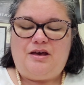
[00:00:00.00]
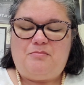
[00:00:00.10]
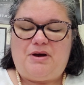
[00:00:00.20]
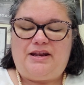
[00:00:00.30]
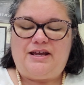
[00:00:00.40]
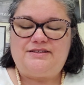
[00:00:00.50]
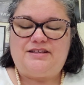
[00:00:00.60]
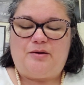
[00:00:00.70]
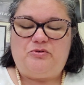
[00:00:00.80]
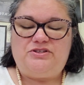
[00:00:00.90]
My next
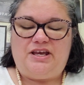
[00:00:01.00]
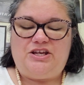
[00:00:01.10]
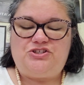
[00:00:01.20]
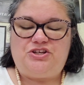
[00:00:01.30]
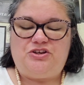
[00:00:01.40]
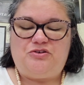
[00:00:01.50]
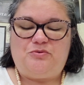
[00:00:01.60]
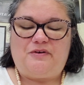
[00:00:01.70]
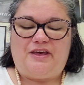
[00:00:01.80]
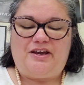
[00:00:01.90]
stop was HQ,
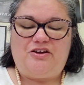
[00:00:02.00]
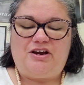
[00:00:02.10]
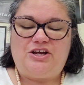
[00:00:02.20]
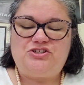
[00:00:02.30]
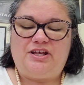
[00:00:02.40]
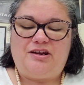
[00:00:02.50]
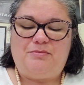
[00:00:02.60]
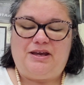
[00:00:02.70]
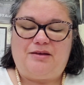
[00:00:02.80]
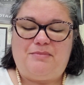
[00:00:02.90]
where they congratulated
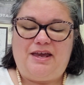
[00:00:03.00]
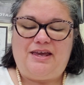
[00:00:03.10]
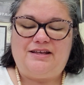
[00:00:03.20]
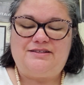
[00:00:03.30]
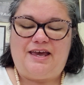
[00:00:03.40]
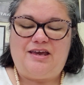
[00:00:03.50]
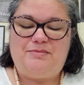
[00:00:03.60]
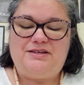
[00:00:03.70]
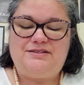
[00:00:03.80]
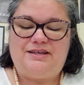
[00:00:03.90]
me on making it to
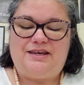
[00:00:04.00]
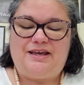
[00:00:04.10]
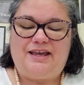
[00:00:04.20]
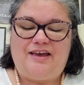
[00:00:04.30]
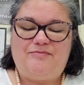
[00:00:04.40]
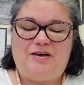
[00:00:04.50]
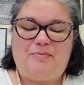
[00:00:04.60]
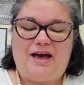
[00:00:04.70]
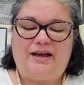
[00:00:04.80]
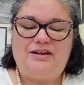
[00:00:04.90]
ABC and gave me a
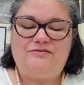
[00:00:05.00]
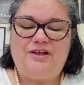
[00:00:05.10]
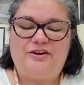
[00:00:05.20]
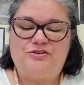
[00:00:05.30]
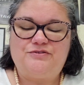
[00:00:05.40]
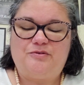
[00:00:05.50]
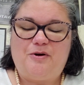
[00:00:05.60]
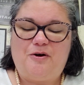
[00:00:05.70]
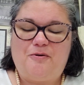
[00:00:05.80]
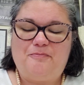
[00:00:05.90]
packet of letters from
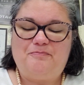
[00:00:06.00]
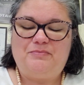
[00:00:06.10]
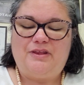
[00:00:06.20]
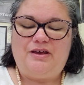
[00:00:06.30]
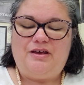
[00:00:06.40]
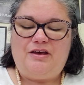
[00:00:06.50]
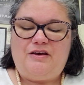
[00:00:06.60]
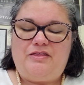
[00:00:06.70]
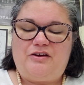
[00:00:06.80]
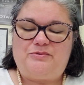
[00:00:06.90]
home.
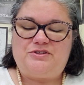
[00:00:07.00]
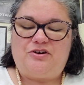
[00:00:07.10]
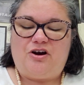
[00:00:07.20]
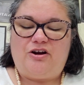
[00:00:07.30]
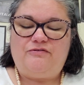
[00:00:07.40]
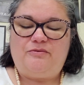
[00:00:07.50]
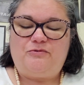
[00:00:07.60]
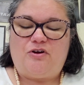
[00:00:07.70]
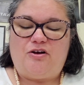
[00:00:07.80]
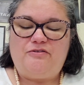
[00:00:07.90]
There was a card from
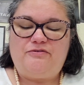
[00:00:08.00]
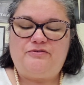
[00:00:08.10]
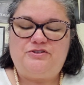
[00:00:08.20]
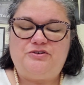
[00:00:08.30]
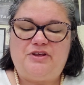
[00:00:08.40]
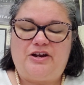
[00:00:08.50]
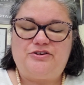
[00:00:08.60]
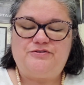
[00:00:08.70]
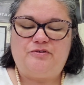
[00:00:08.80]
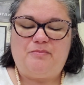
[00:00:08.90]
Rolf, 2
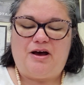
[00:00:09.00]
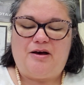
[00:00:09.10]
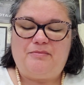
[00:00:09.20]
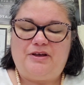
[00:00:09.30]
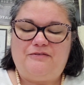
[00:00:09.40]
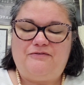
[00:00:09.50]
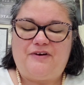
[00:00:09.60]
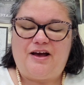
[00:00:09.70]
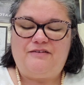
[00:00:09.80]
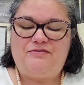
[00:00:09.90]
letters from Mom, and
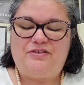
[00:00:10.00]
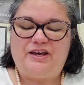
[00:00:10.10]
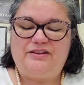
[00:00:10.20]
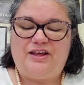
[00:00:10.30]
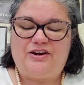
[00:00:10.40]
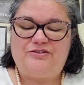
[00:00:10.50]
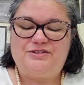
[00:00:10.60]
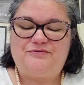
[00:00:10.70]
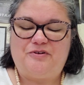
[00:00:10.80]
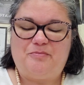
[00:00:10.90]
5 thick
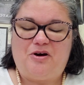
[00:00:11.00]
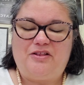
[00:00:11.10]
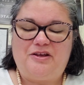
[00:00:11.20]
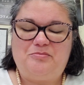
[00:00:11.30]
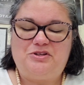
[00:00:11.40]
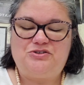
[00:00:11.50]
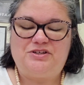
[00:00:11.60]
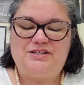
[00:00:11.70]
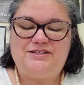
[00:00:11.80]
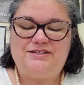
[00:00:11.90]
letters from Paula and
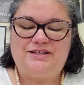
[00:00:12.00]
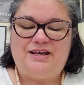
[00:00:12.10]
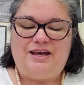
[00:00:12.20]
Patrice.